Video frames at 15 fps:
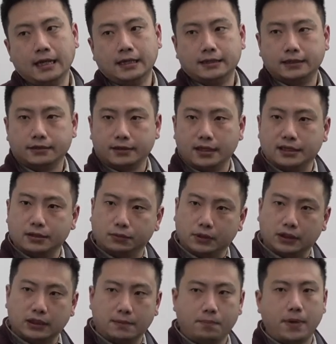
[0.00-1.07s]
So this
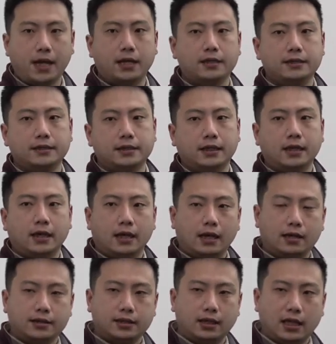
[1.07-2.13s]
would depend
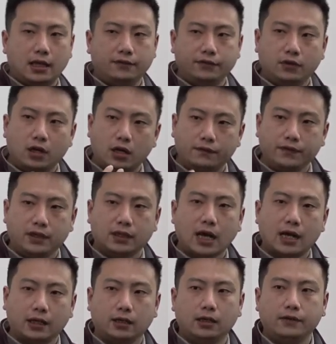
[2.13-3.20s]
on the level of
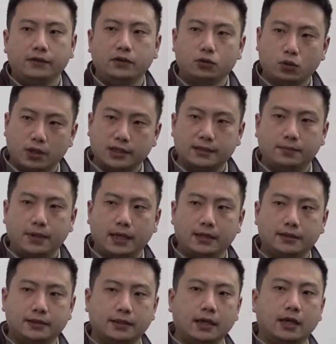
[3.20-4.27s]
inoculant in
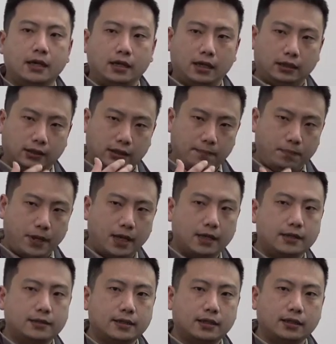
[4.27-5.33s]
transplants. It
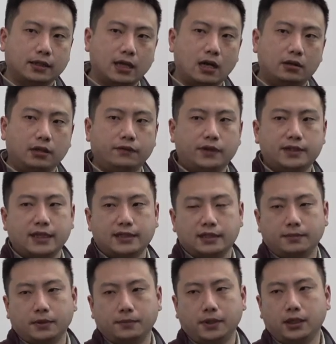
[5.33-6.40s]
depends on the cultivar
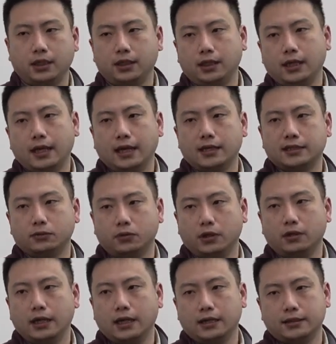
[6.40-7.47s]
susceptibility as
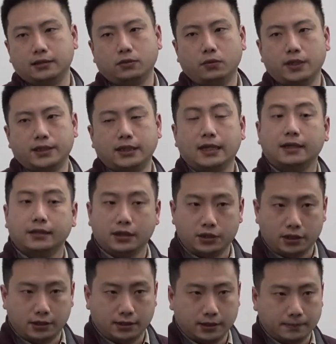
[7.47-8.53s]
well as the weather
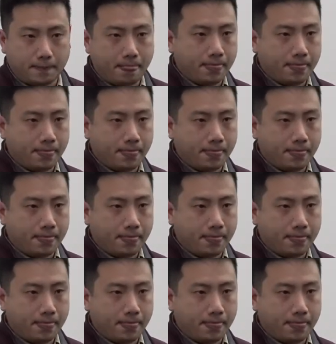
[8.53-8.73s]
conditions.